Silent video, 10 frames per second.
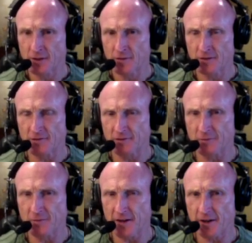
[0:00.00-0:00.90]
Then
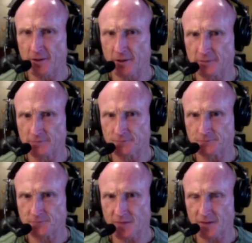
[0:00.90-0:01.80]
from there,
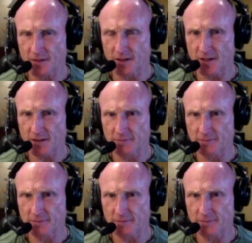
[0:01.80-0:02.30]
they